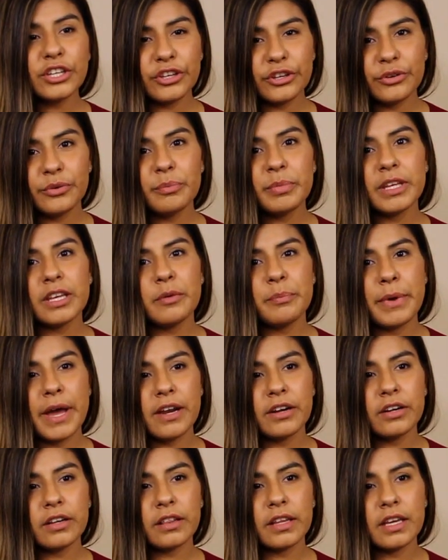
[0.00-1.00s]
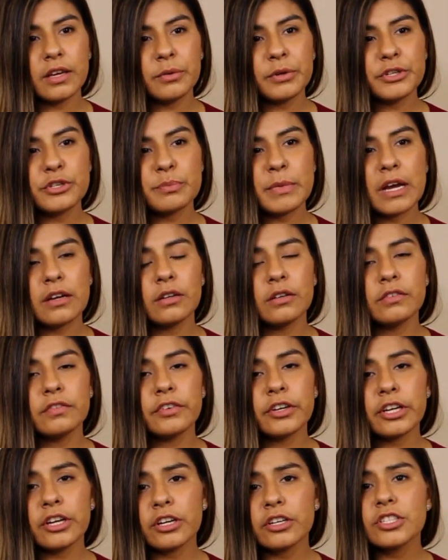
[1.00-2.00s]
you be a better language model for
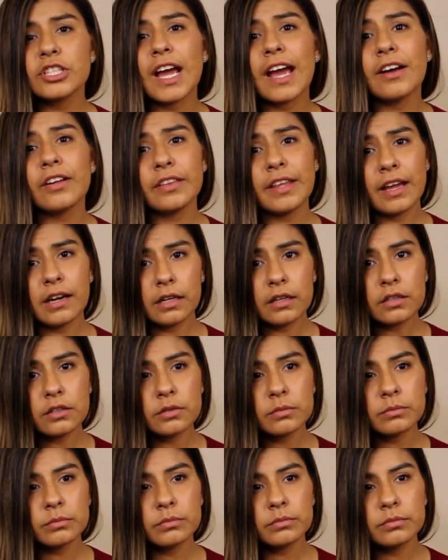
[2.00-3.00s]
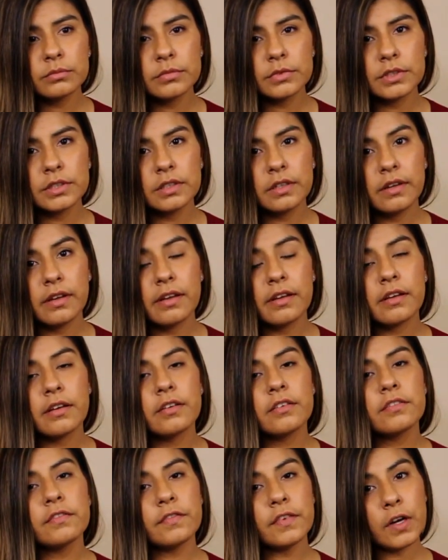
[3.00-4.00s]
your child at home?
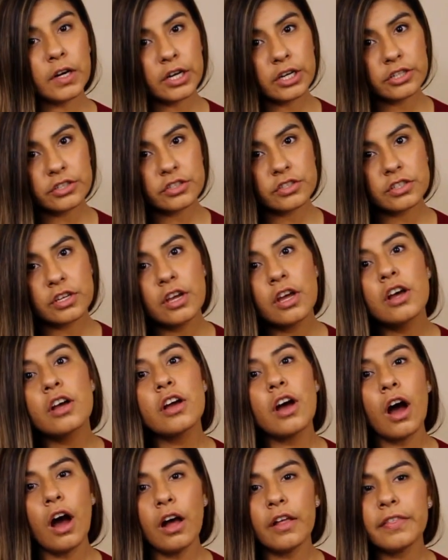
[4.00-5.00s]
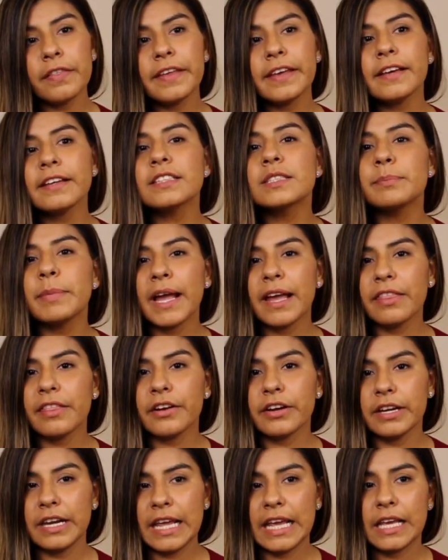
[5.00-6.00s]
First, call things by
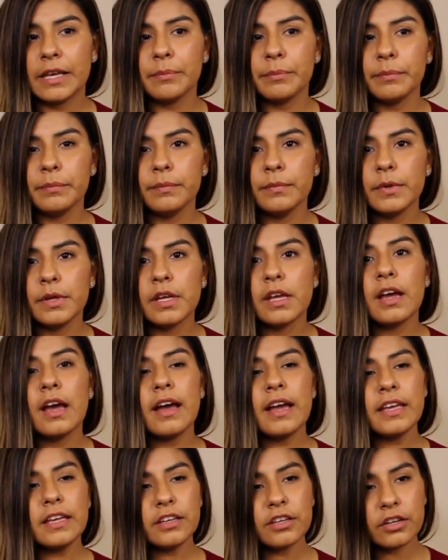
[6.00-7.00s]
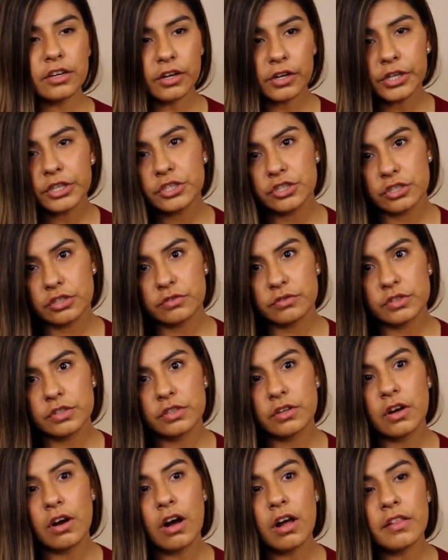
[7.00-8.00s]
their name. I encourage you to
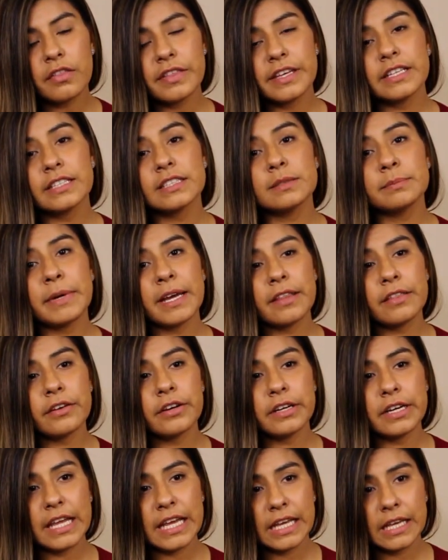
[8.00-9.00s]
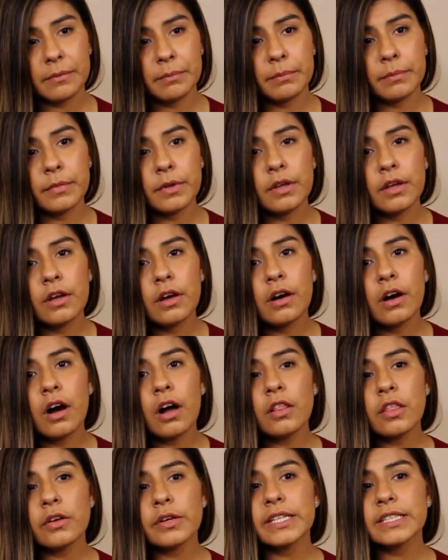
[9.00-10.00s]
call things by their name.
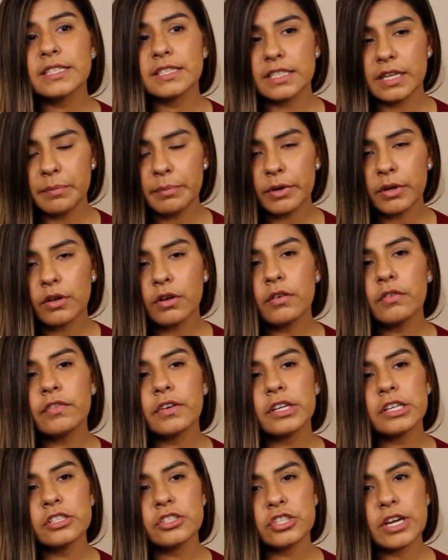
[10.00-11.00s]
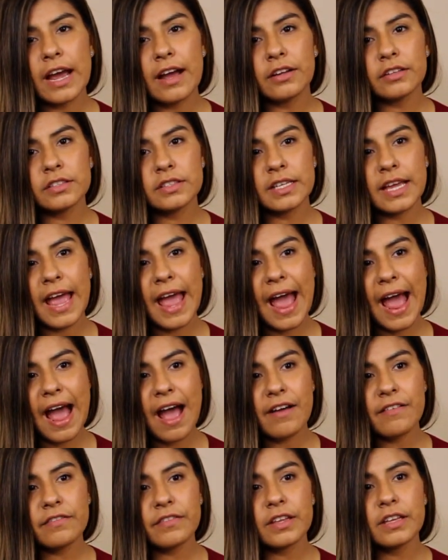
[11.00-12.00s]
Although it's typical for a child to
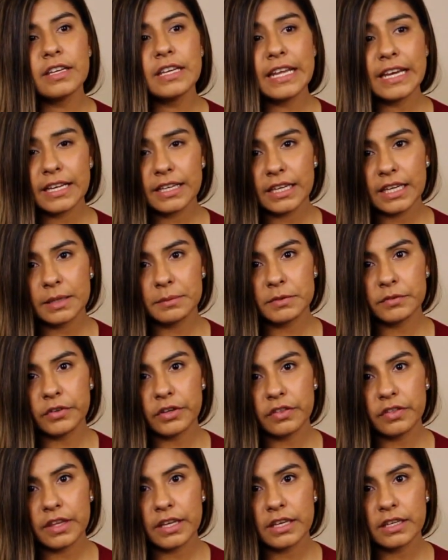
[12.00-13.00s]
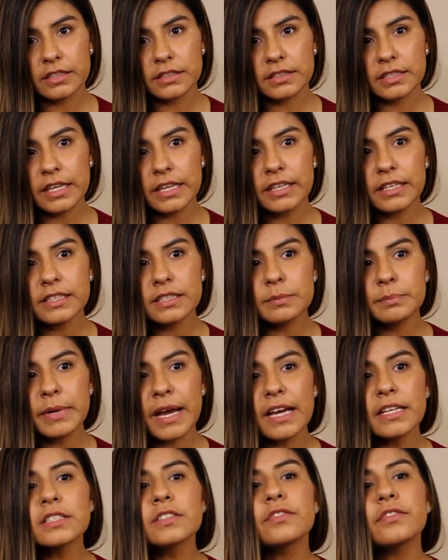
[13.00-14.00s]
have nicknames for things, it is
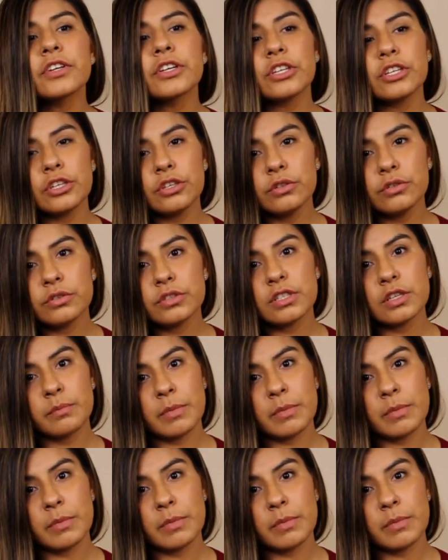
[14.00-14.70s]
best for you to